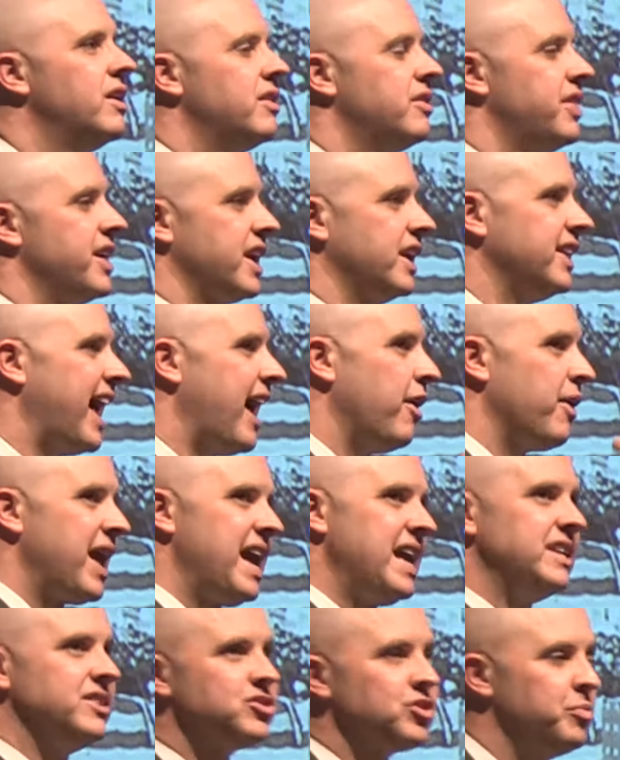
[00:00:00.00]
that allowed
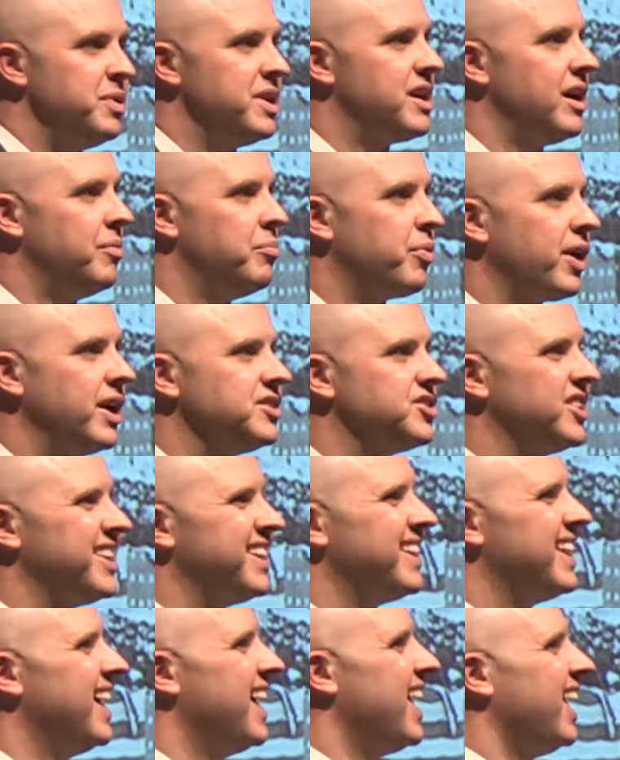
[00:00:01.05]
Hayes to become president,